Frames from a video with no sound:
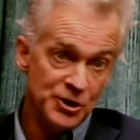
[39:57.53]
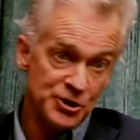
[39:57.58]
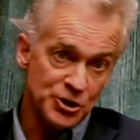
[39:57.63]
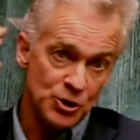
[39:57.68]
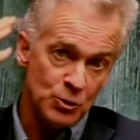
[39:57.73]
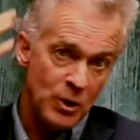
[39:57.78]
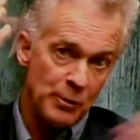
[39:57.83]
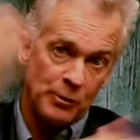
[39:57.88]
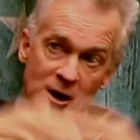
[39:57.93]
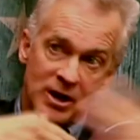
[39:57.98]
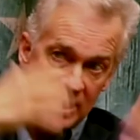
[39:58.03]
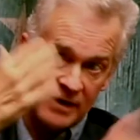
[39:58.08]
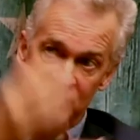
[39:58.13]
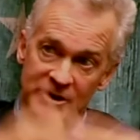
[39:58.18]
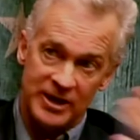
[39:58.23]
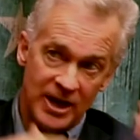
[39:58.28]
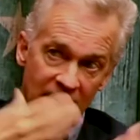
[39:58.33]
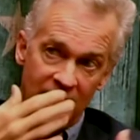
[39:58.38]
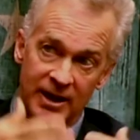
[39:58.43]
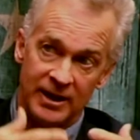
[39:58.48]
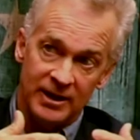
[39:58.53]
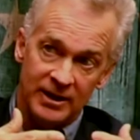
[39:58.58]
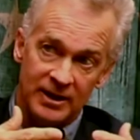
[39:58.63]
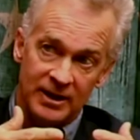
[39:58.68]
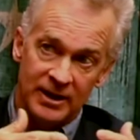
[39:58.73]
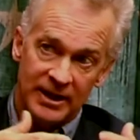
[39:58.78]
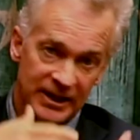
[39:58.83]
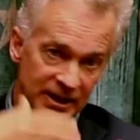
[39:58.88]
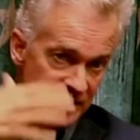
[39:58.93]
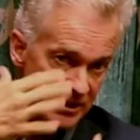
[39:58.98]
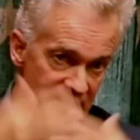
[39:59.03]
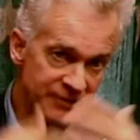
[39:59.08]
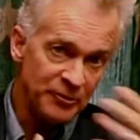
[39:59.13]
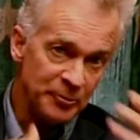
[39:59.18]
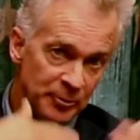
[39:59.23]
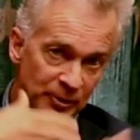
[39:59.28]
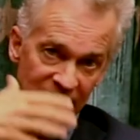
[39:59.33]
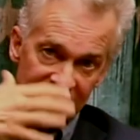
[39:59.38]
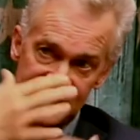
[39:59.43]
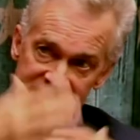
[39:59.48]
So we were on every day yeah. in a
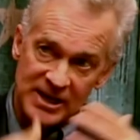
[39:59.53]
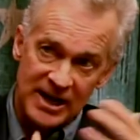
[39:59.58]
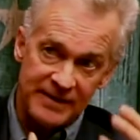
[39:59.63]
different place